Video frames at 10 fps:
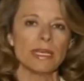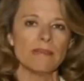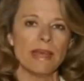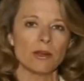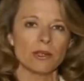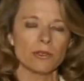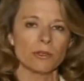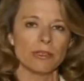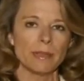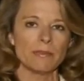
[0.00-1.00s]
in that
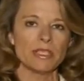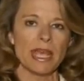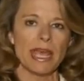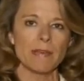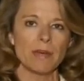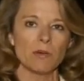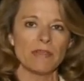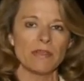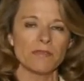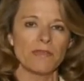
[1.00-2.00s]
auditorium today about
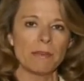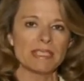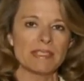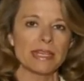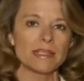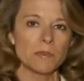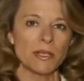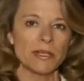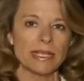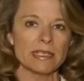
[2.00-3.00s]
what their families had
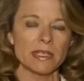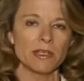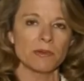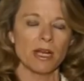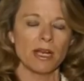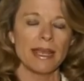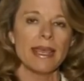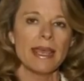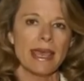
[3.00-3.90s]
experienced in Iran,